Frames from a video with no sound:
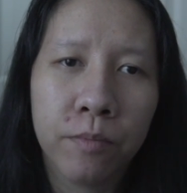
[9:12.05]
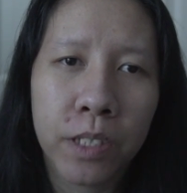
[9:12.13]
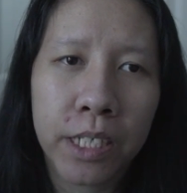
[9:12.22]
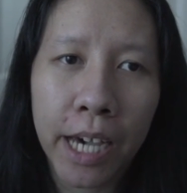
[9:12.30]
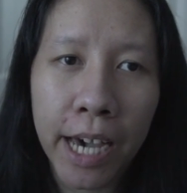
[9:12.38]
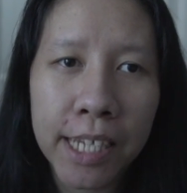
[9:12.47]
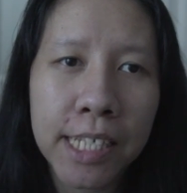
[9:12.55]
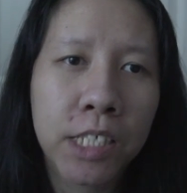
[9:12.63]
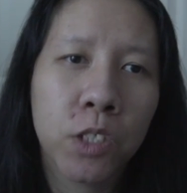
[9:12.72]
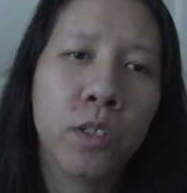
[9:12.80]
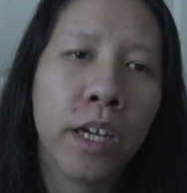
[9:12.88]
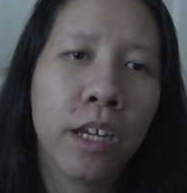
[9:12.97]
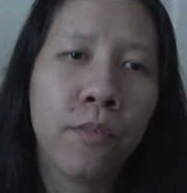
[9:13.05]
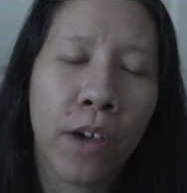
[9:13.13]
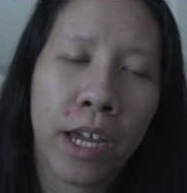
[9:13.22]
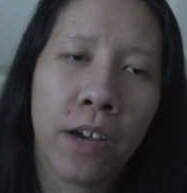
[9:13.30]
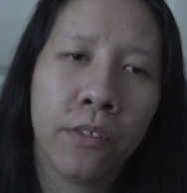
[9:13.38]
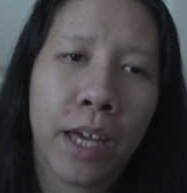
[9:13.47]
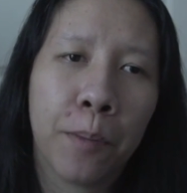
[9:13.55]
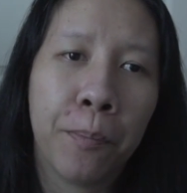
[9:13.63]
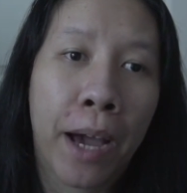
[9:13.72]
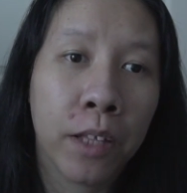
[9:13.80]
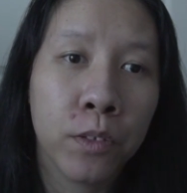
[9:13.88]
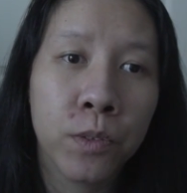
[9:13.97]
Because you later find out
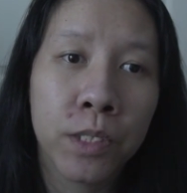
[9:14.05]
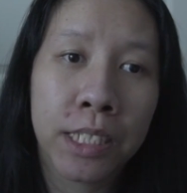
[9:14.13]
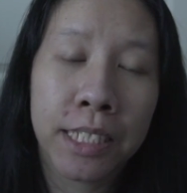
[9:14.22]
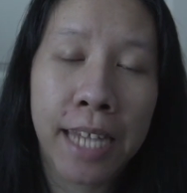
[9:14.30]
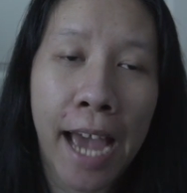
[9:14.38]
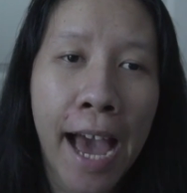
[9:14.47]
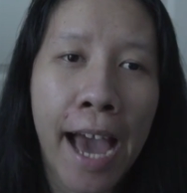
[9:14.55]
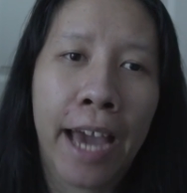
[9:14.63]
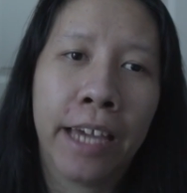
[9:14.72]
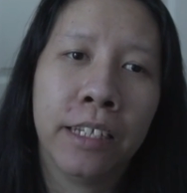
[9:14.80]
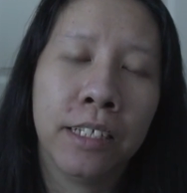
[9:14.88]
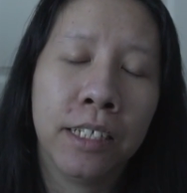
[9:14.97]
that Bailu's dad,